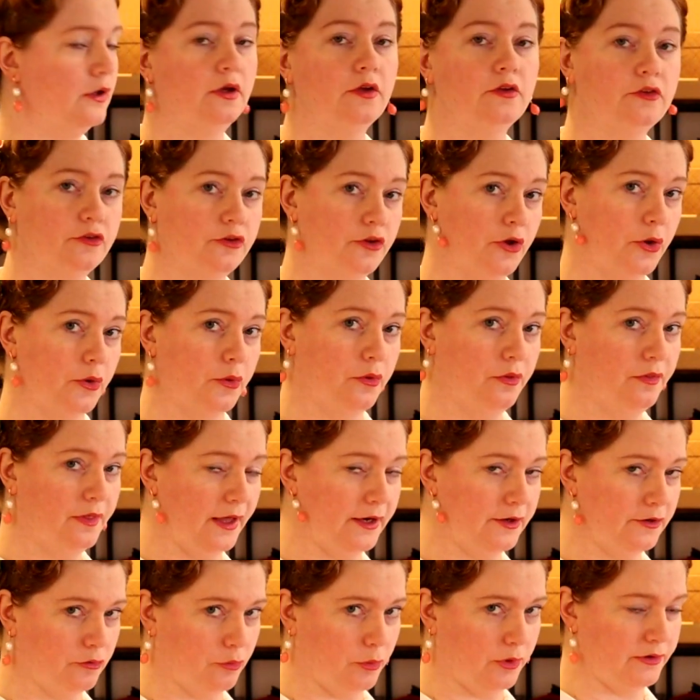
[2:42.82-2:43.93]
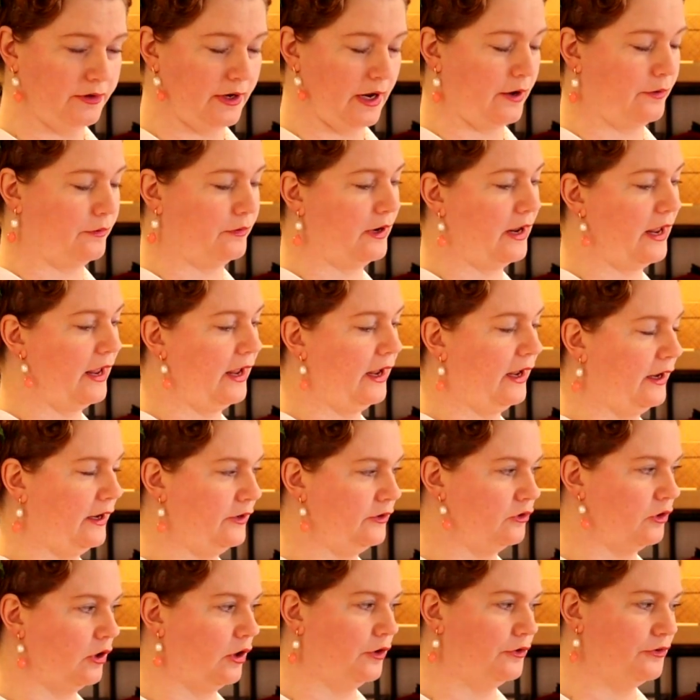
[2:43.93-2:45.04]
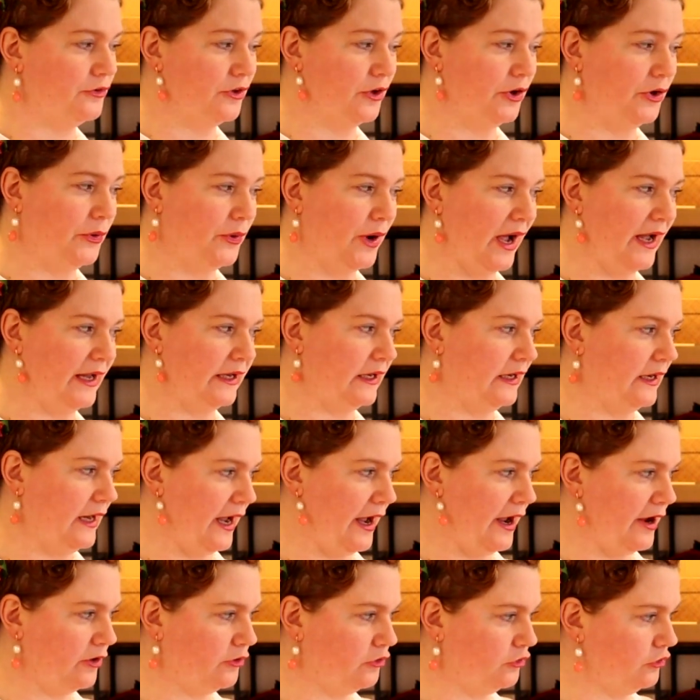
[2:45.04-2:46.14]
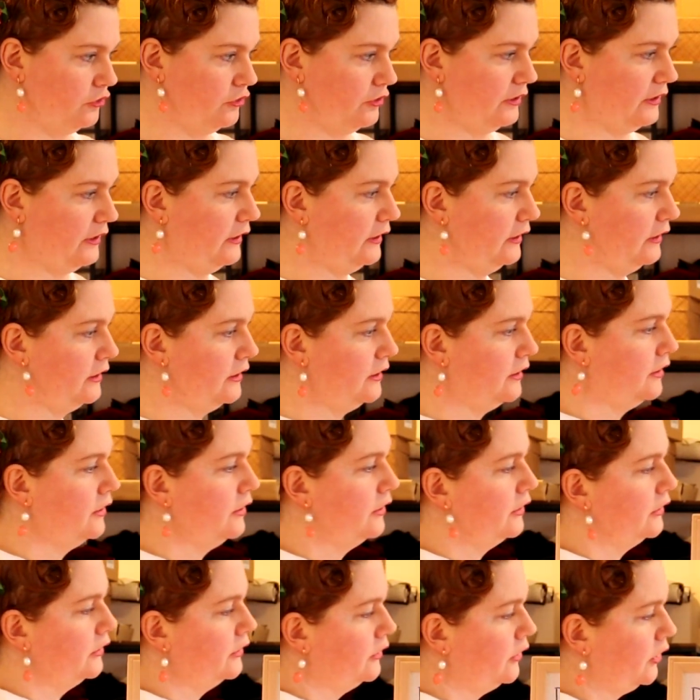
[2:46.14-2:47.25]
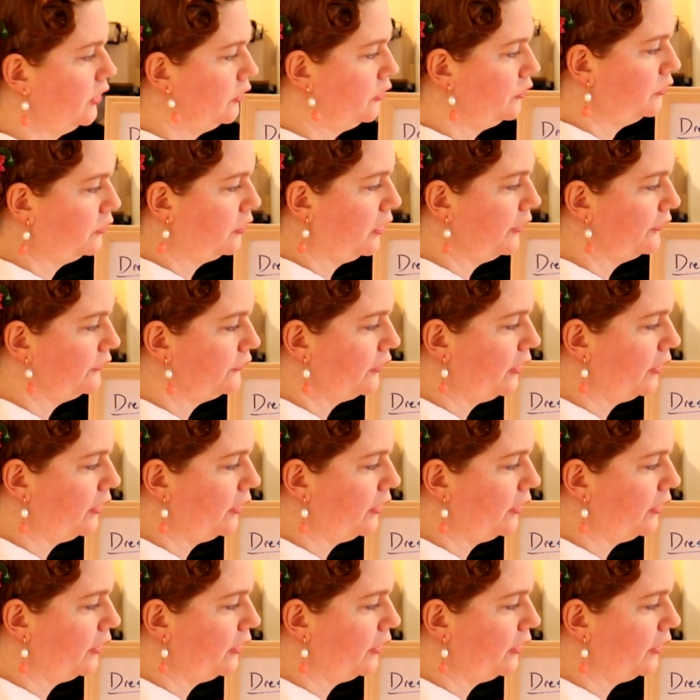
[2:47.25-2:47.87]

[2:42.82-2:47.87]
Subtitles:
So that is one down, and also I can actually cross